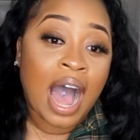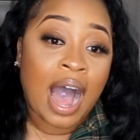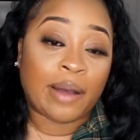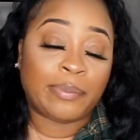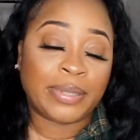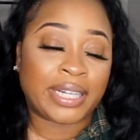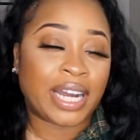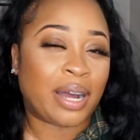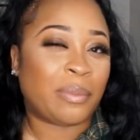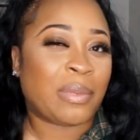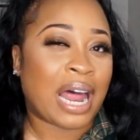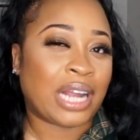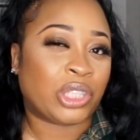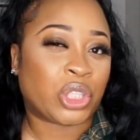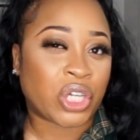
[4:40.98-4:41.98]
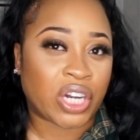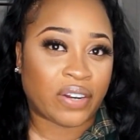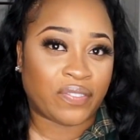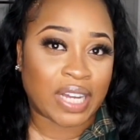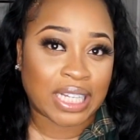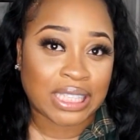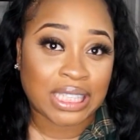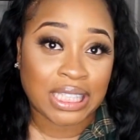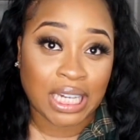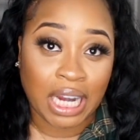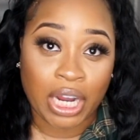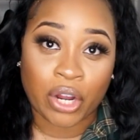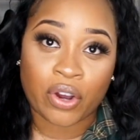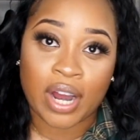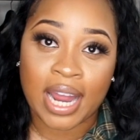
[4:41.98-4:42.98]
I've become like sort of a
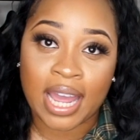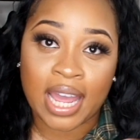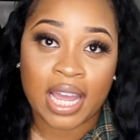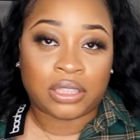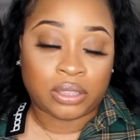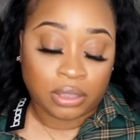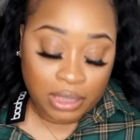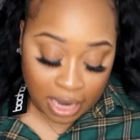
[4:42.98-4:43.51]
sneakerhead.